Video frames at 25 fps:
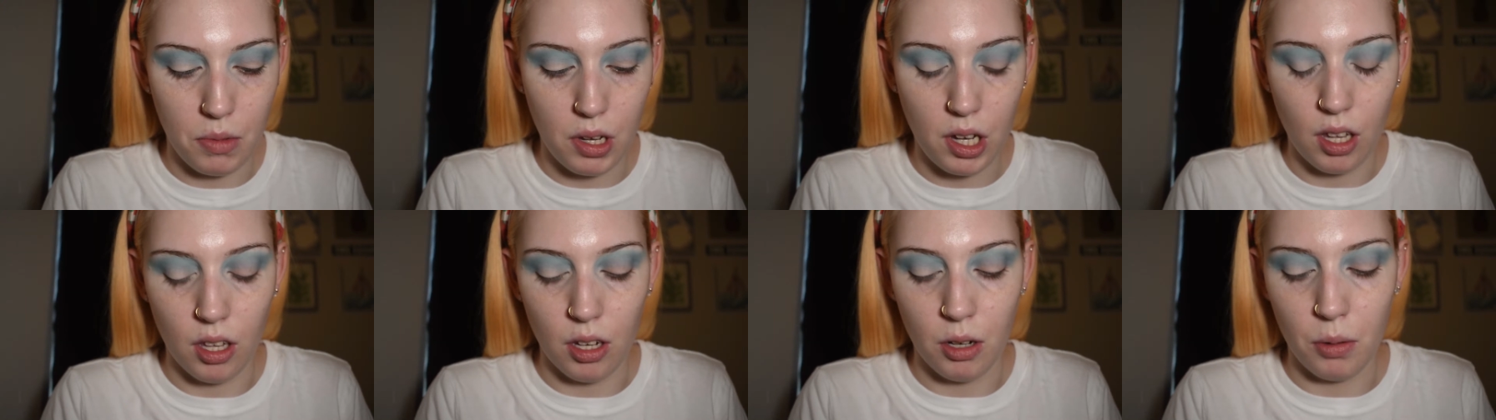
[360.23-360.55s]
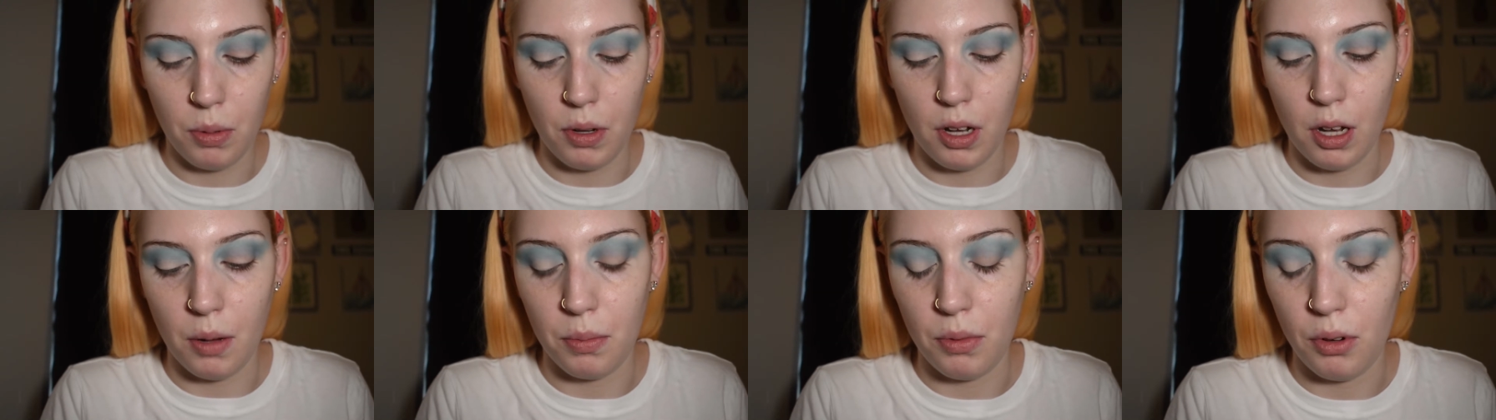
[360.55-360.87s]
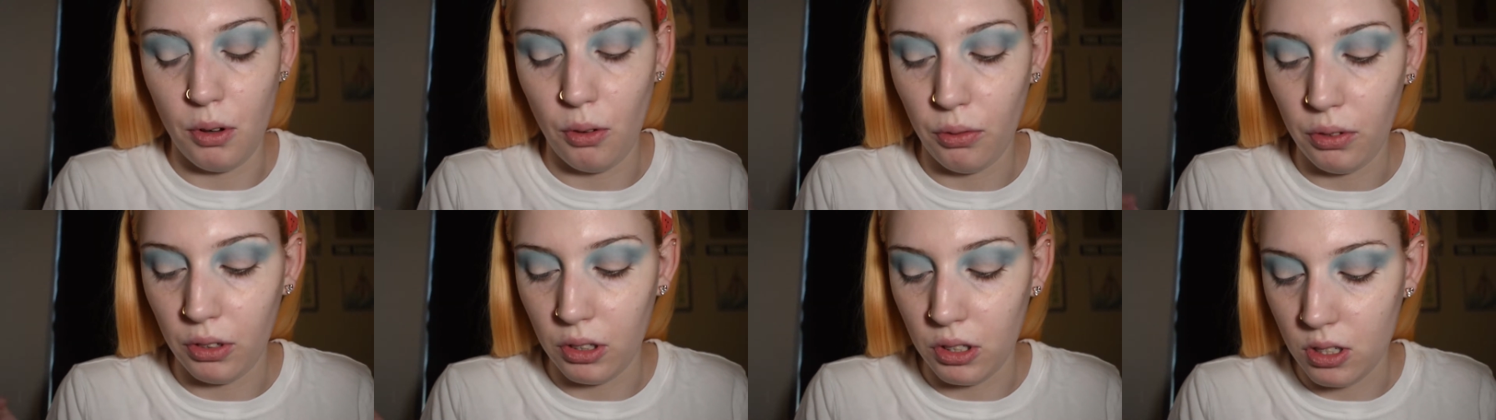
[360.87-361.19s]
Colourpop
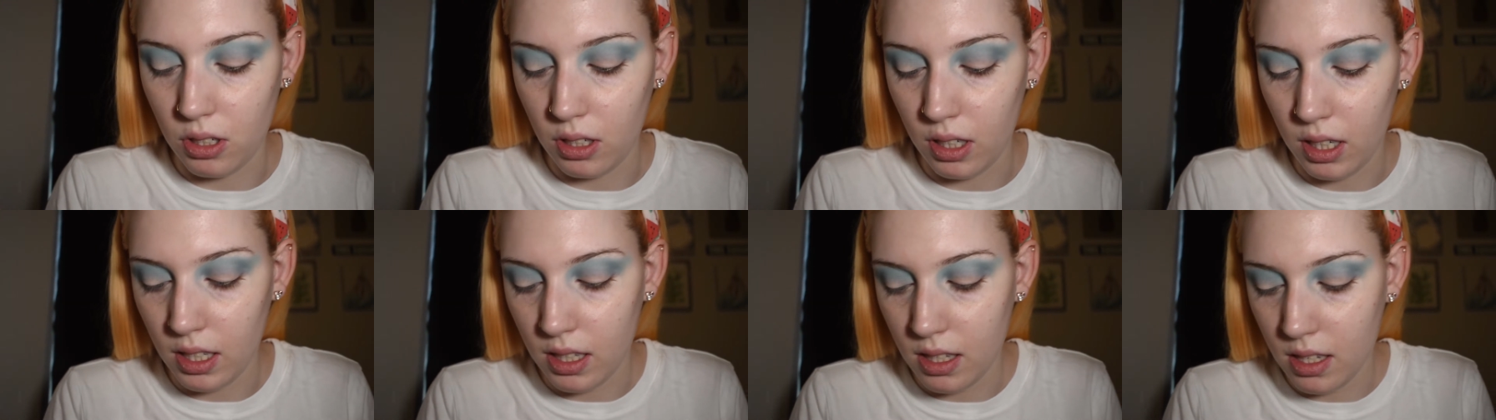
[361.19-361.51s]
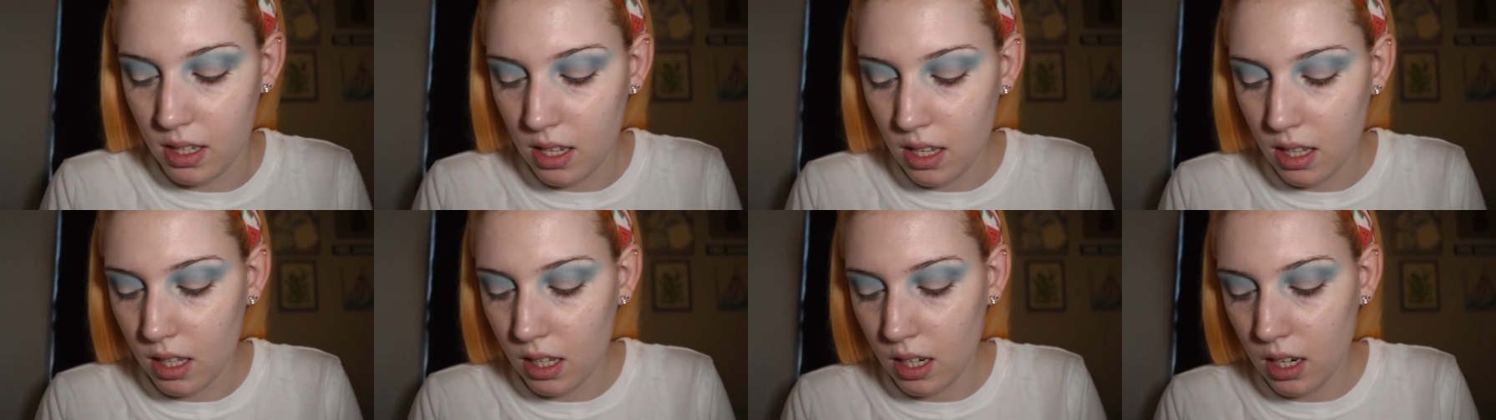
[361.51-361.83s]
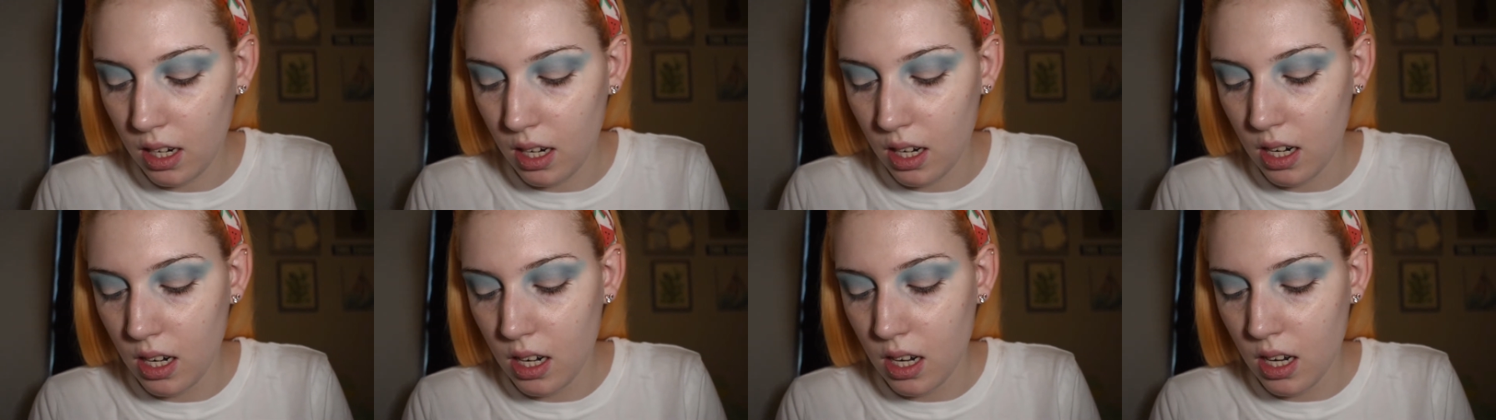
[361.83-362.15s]
No Filter
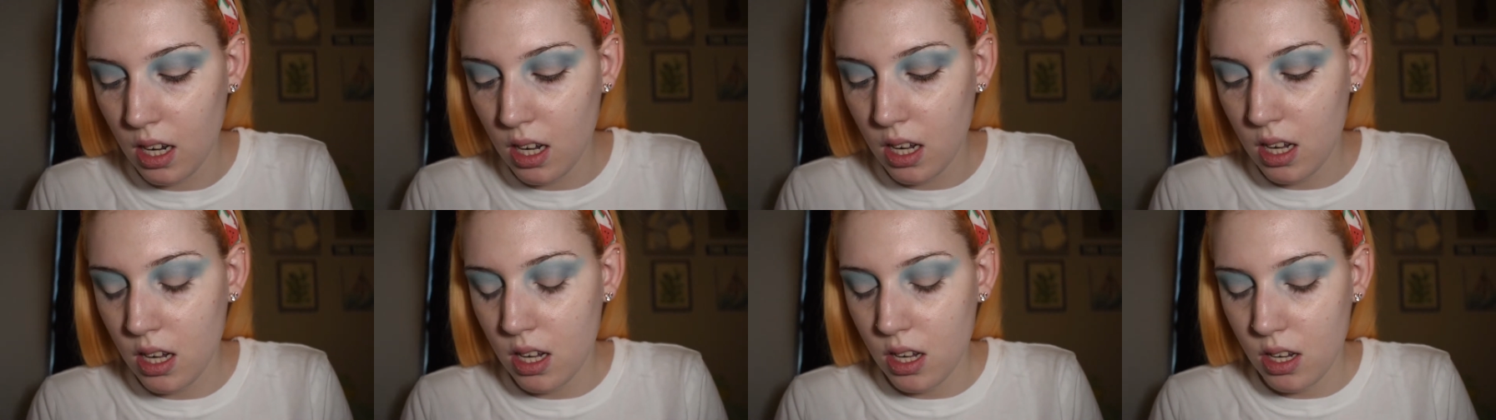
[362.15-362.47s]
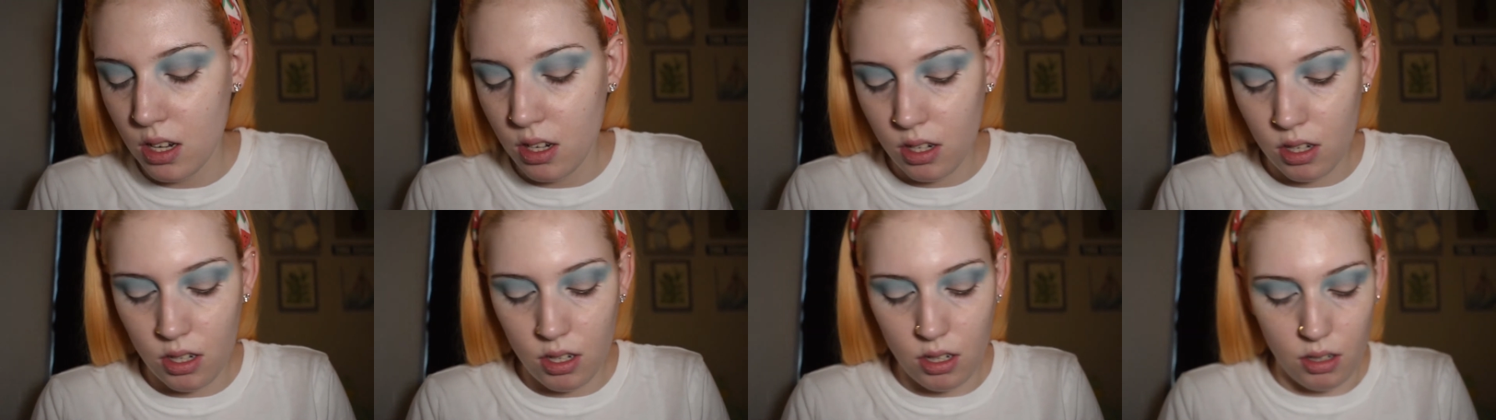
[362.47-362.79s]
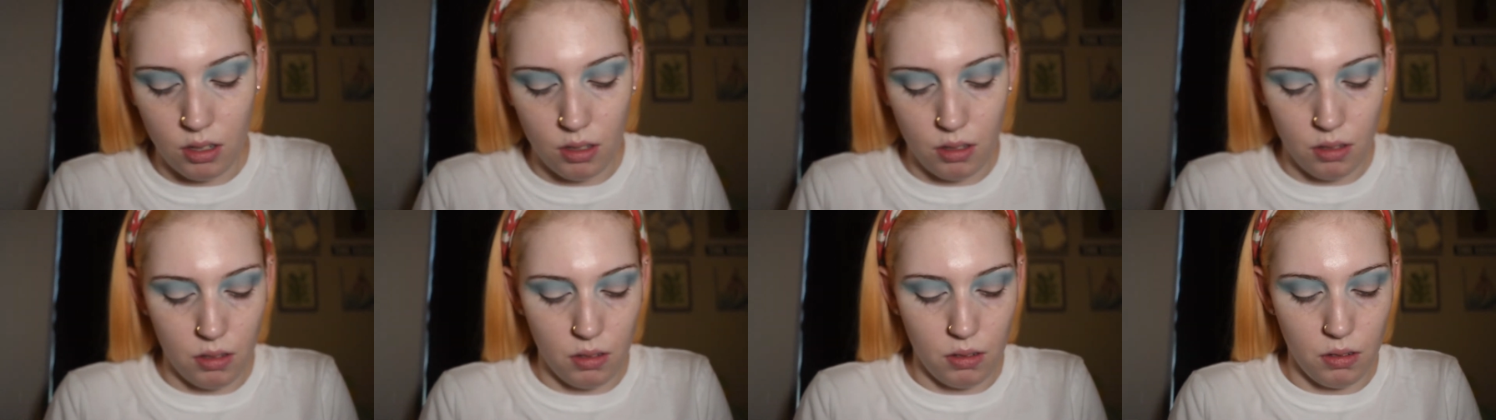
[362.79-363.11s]
Concealer
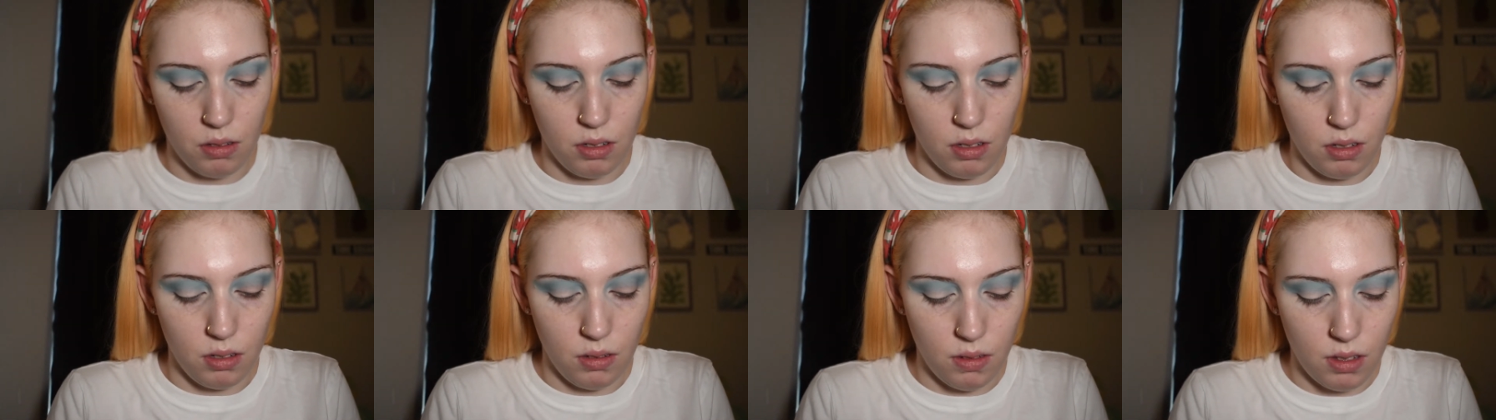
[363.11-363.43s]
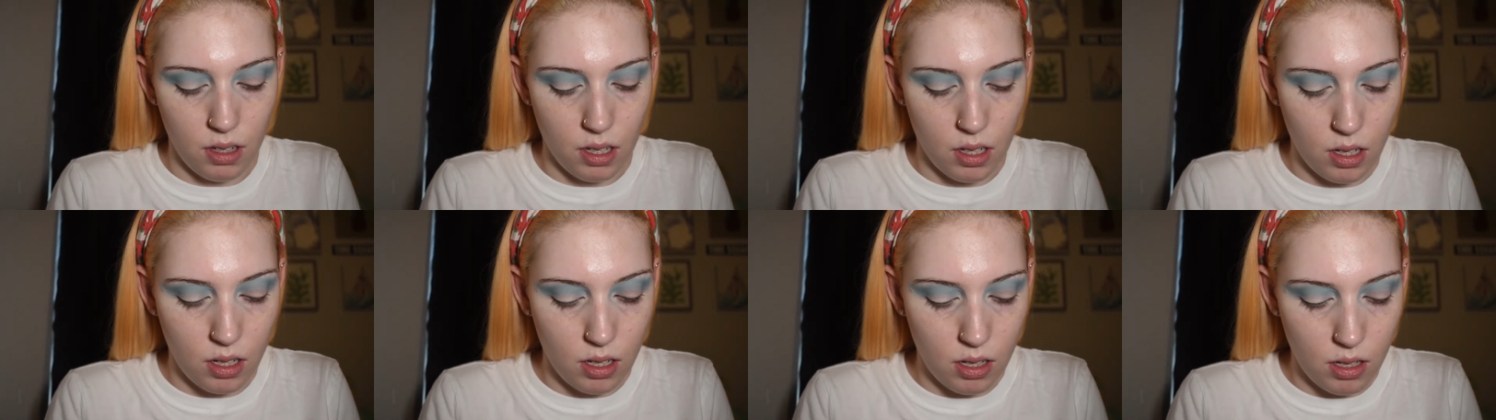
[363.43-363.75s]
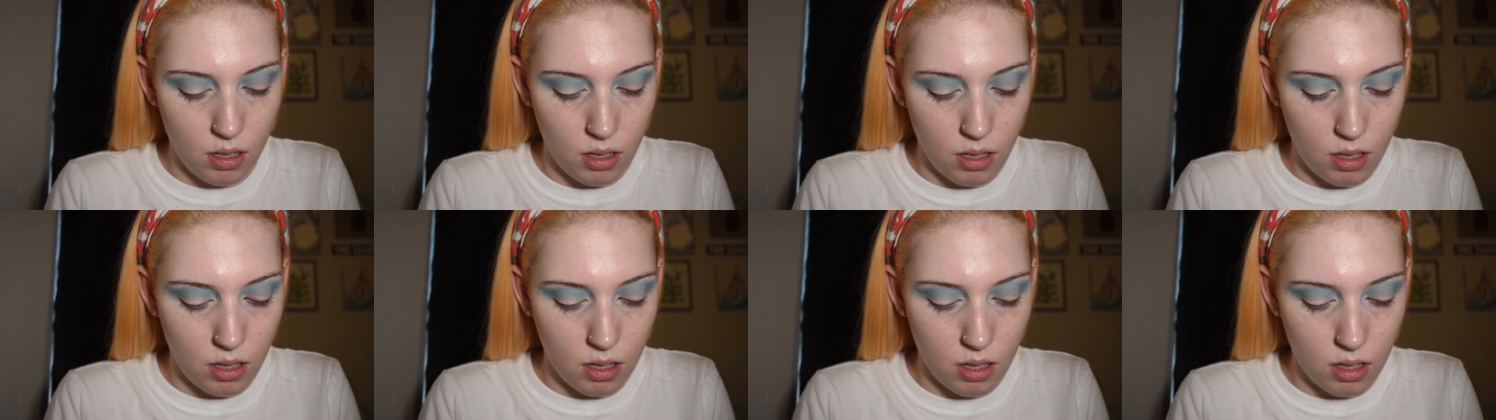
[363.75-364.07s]
to do
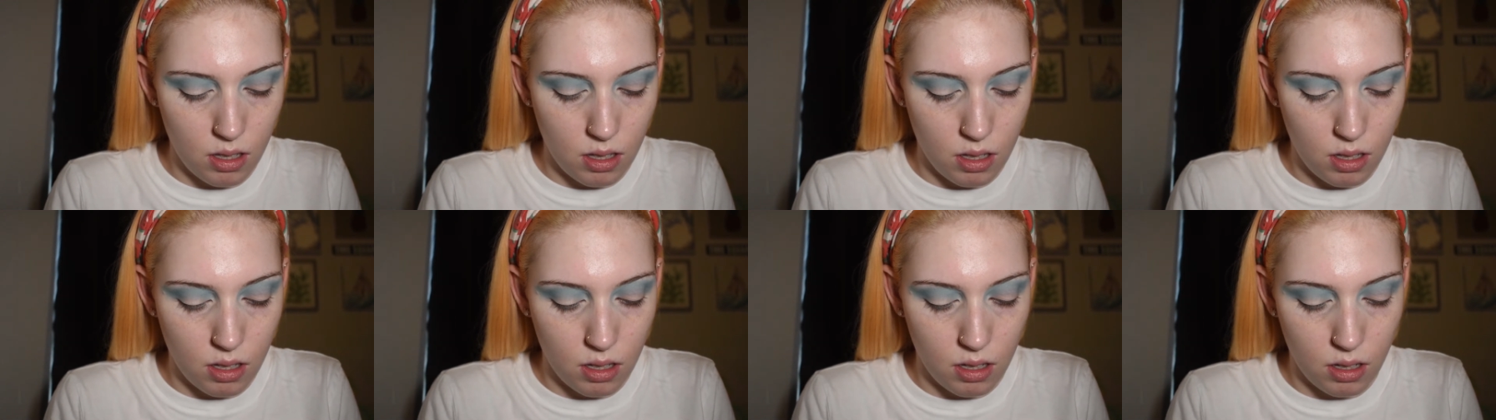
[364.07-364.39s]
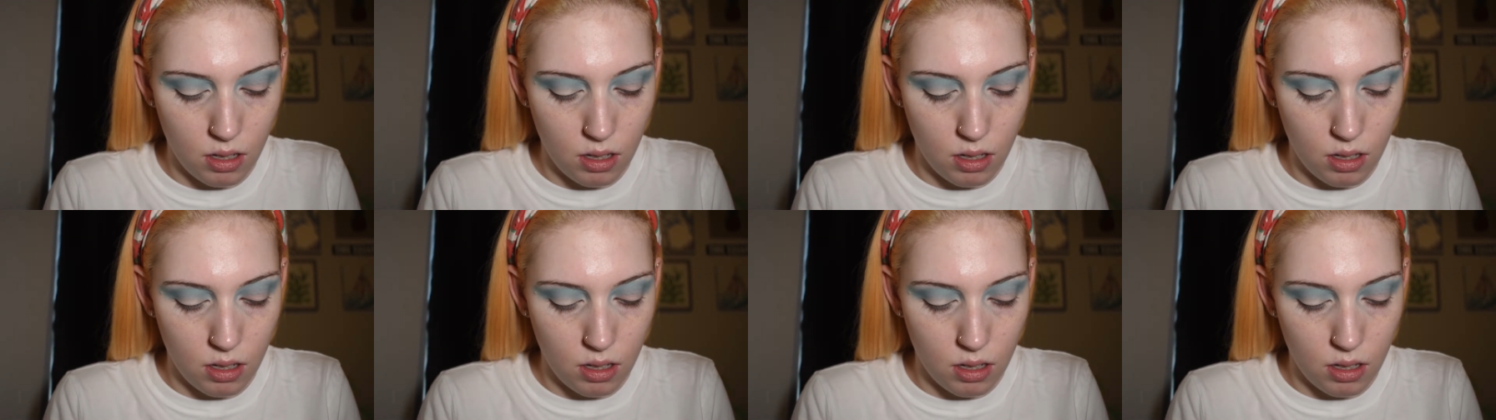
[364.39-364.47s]
this.